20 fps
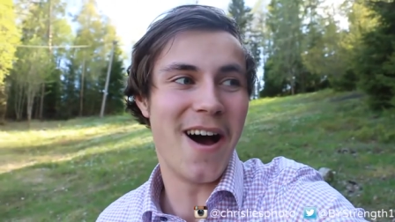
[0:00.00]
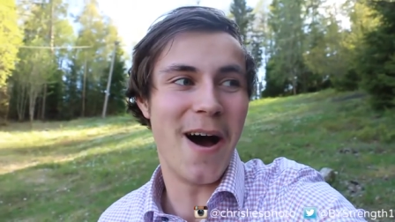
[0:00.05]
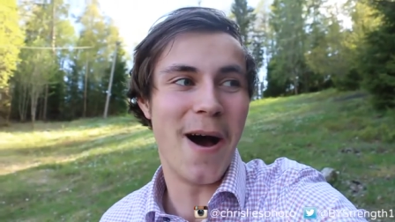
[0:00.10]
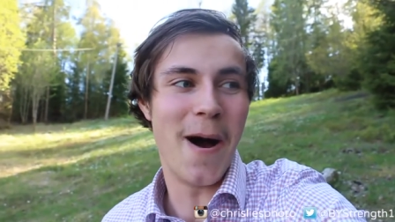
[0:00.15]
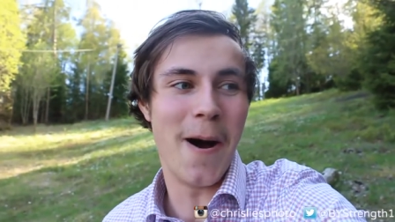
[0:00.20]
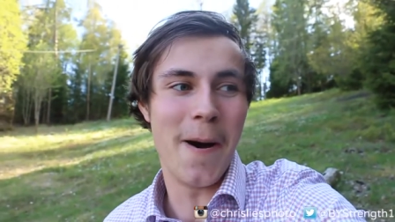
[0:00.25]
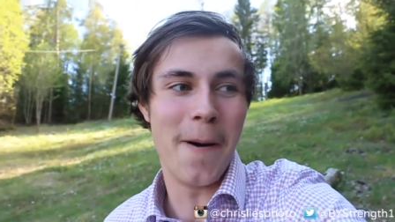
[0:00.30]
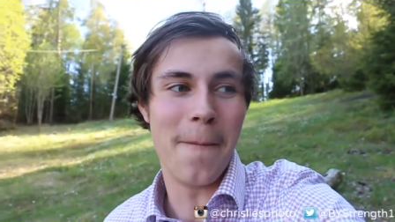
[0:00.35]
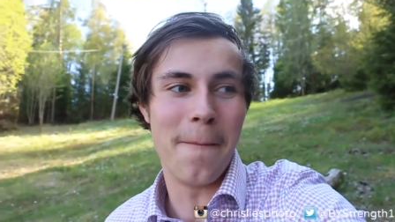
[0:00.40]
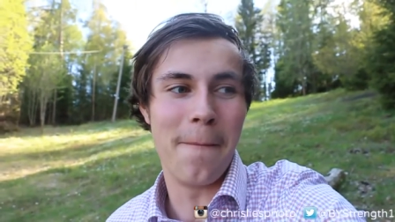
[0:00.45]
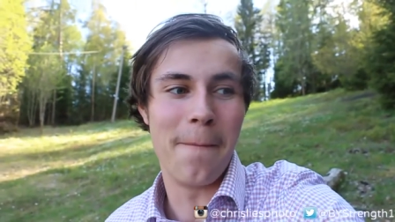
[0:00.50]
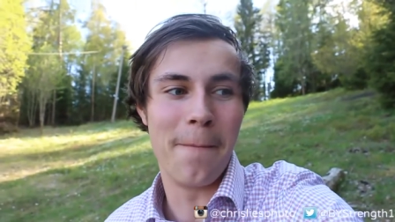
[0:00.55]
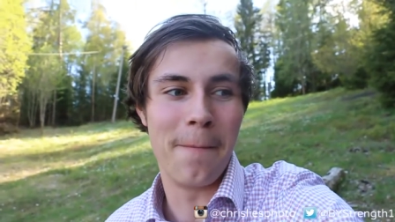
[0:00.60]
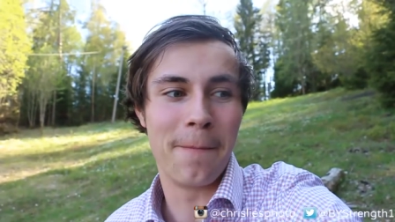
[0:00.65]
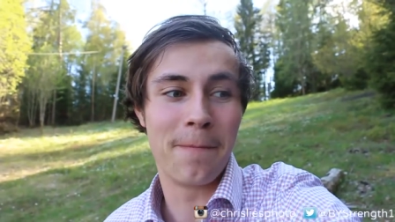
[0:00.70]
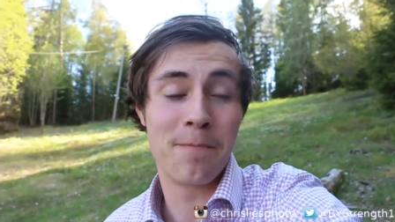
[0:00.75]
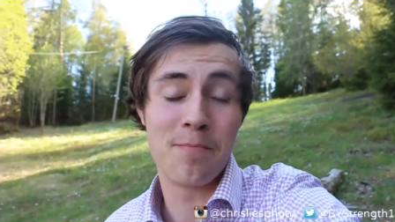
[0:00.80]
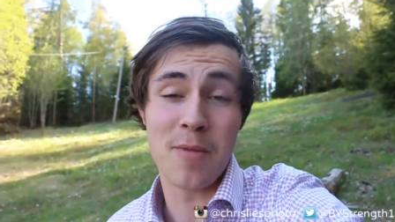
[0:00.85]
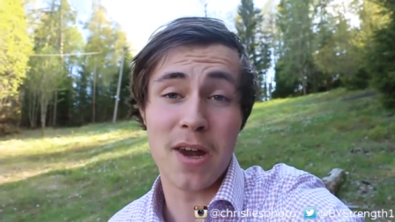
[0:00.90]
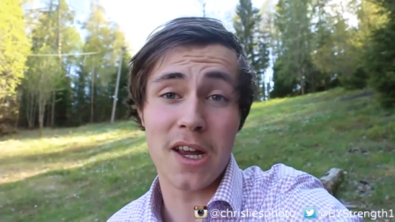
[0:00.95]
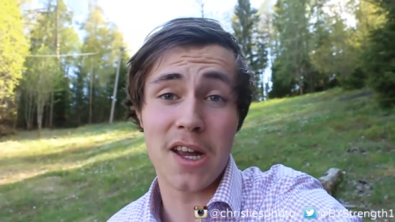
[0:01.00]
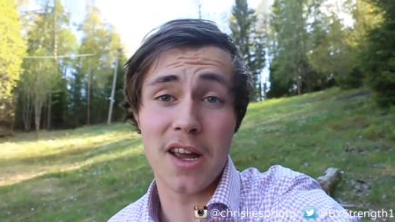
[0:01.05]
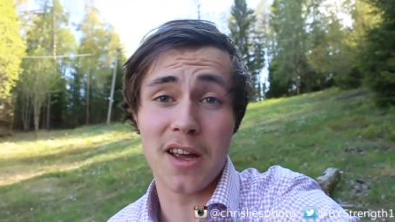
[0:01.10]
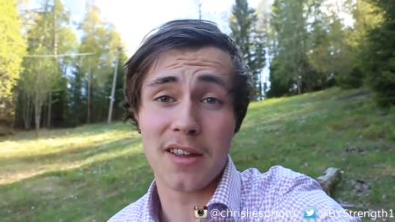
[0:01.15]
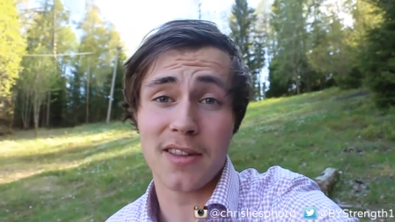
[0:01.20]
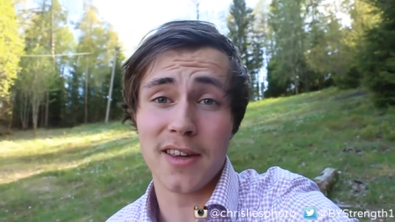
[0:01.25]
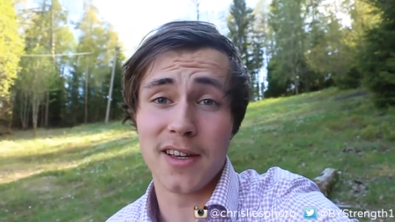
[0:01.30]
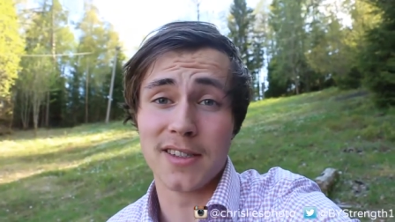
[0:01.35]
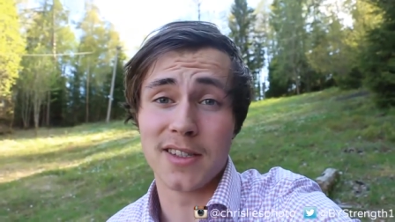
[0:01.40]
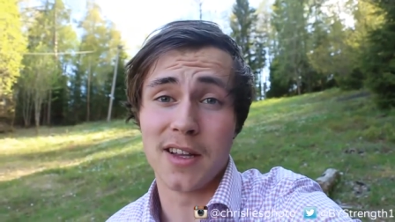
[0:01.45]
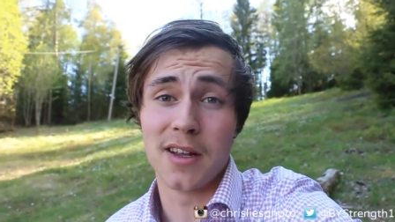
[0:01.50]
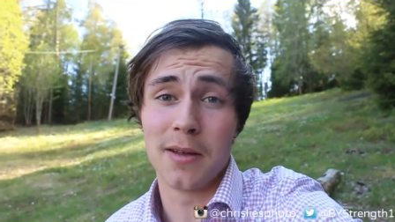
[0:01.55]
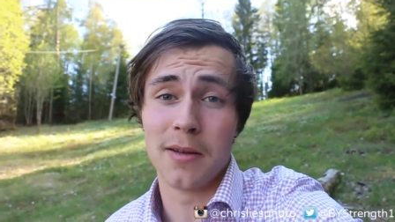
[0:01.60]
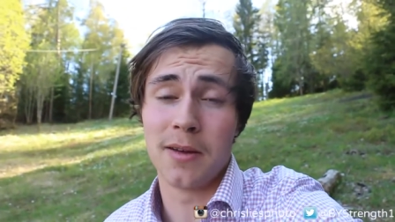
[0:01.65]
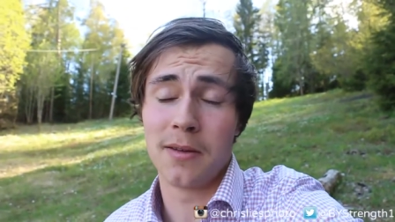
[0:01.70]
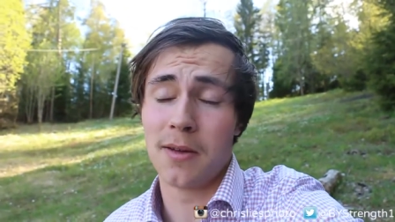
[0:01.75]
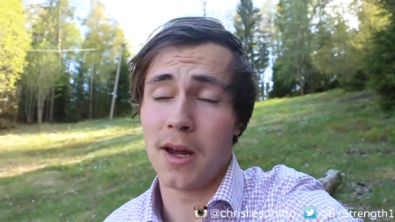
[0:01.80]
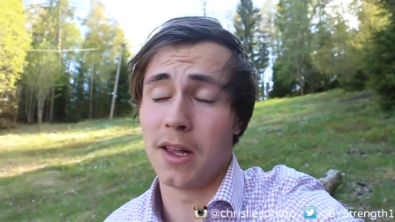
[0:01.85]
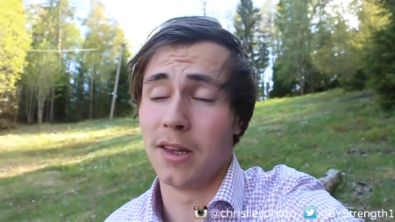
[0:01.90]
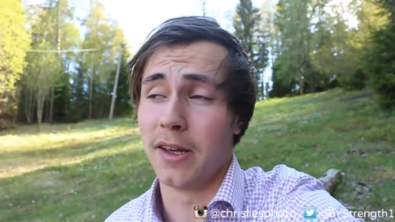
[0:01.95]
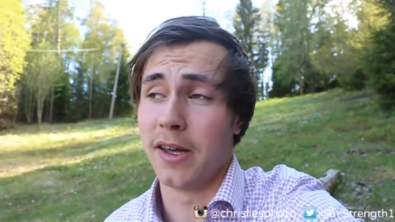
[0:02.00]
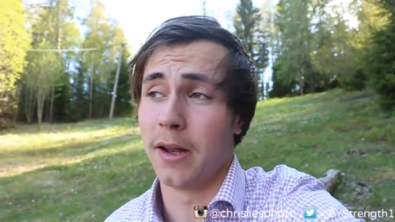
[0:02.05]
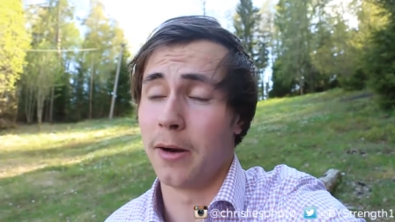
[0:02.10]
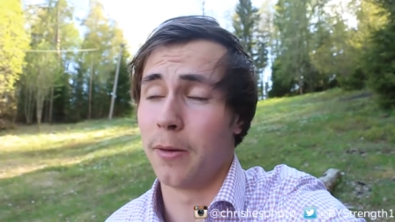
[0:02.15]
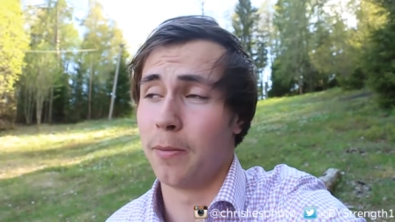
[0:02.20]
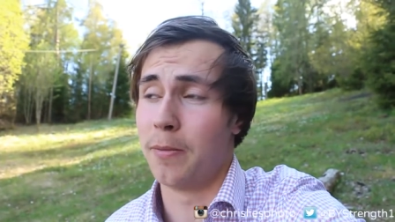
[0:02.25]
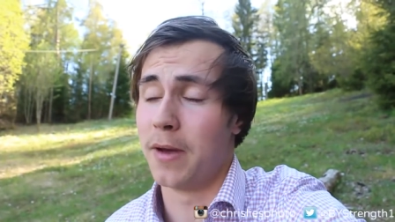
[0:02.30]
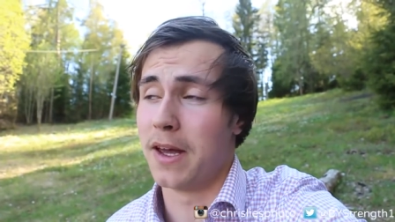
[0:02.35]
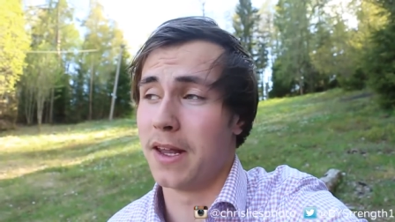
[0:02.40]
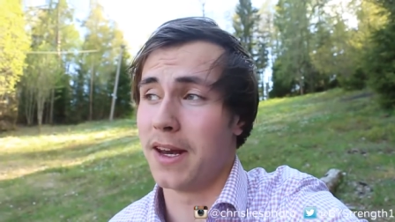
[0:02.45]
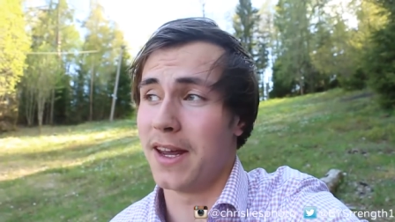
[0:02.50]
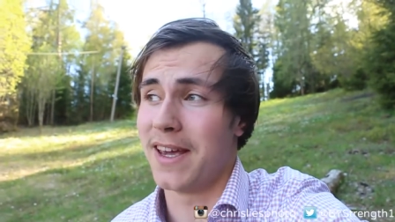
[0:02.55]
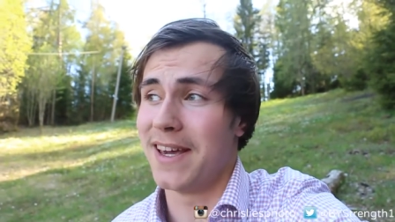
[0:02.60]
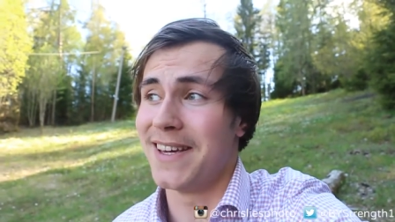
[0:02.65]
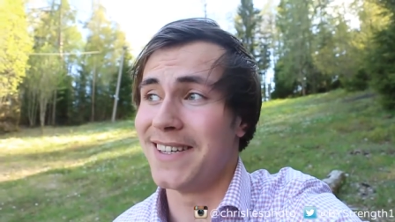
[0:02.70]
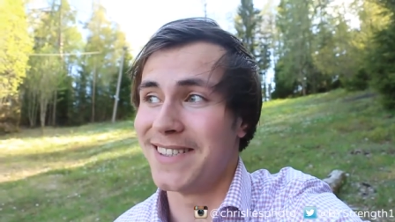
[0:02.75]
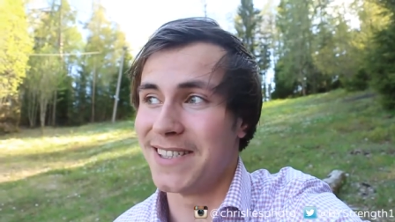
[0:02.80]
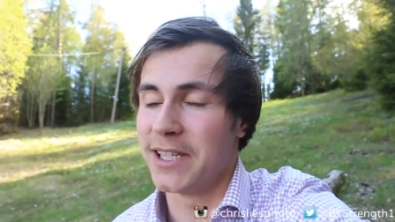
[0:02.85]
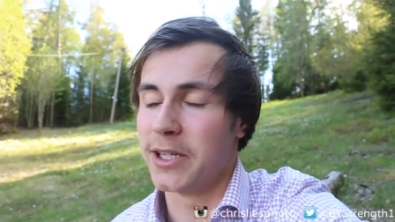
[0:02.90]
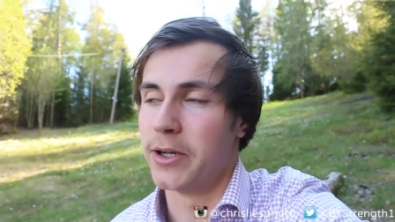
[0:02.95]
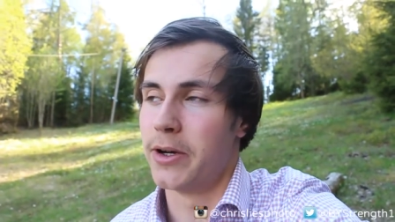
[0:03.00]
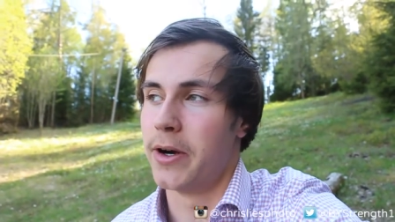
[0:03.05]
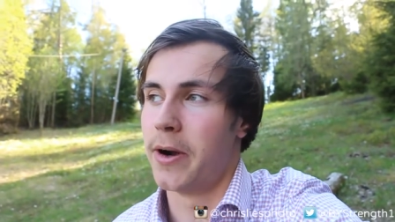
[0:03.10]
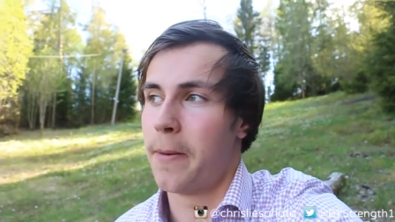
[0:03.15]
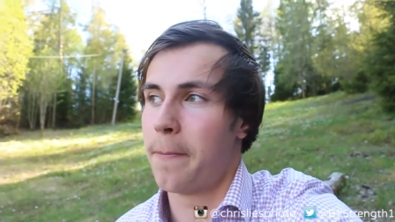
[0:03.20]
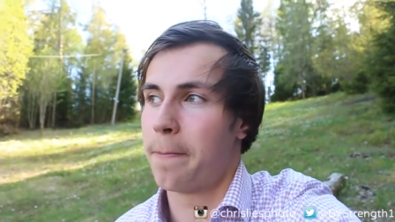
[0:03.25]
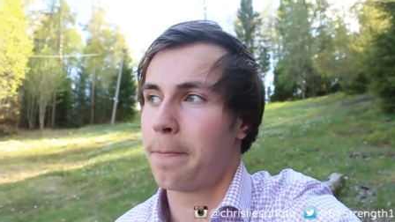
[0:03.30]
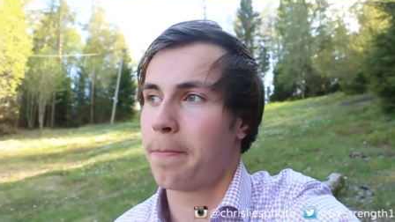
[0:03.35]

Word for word: um, making things a, a little bit easier.